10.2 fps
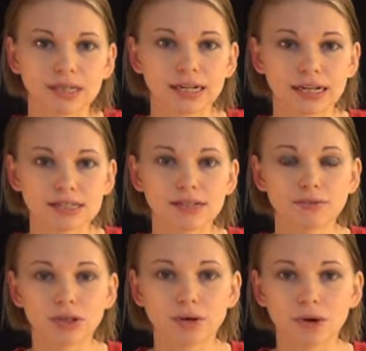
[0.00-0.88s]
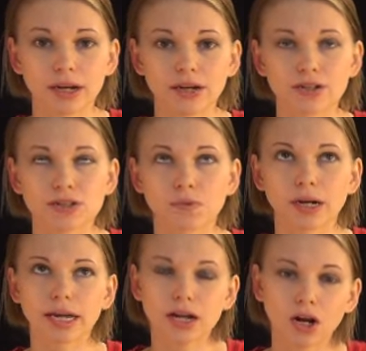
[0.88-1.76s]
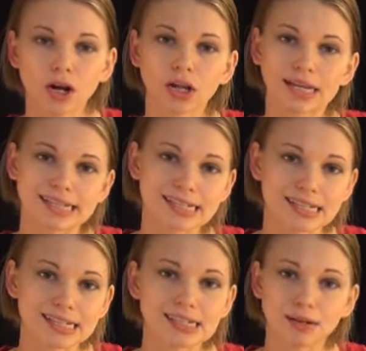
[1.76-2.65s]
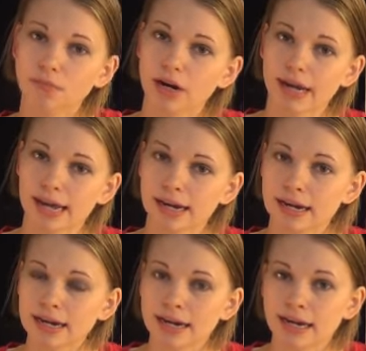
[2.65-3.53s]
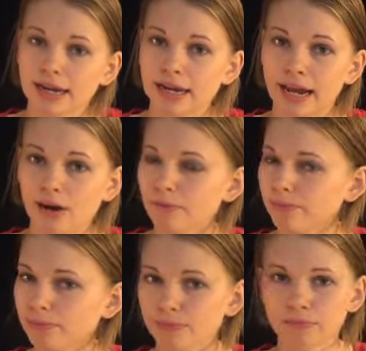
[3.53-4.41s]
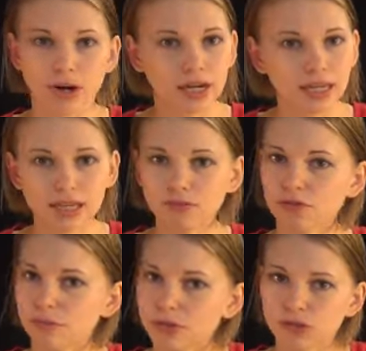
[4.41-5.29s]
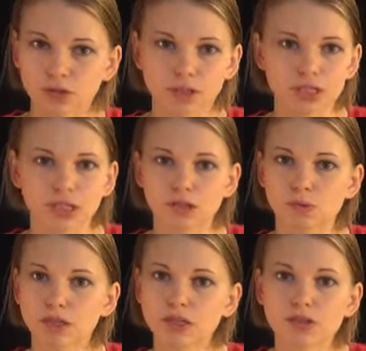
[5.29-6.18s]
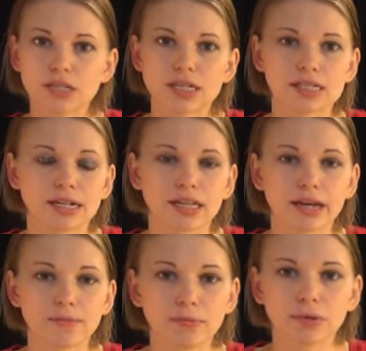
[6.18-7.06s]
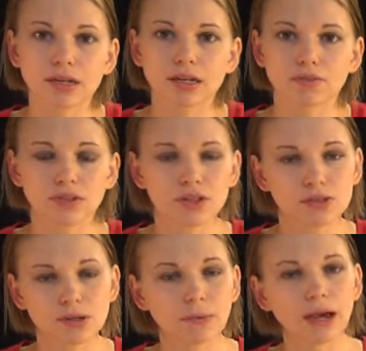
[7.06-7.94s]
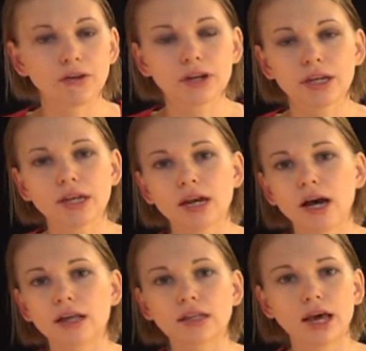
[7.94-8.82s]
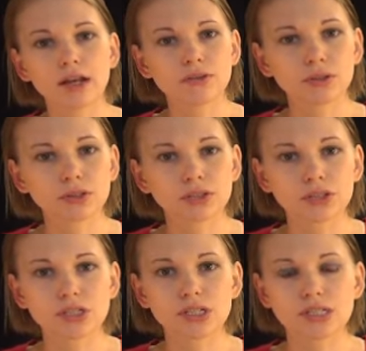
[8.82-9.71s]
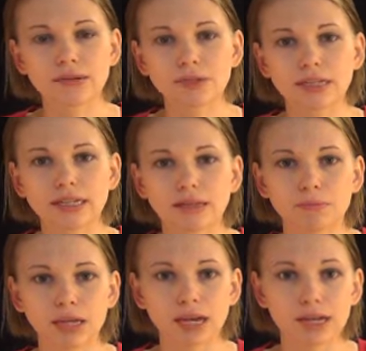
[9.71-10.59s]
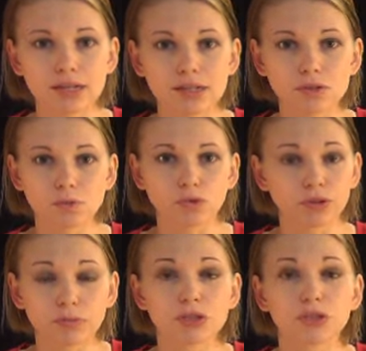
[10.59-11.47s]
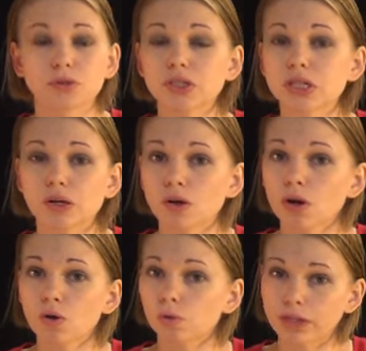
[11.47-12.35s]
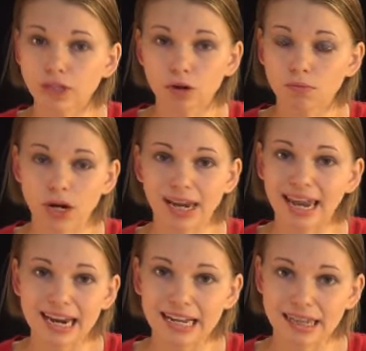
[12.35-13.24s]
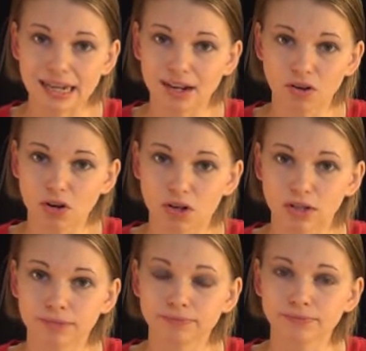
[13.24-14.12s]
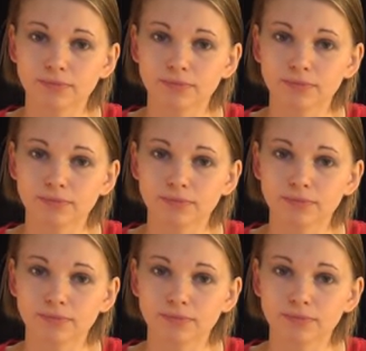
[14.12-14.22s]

because it requires what I call assisted marking. Now, marking in free motion quilting is one of those things that a lot of people get confused about. A lot of quilters seem to think that because we're free motion quilting, we don't mark anything at all.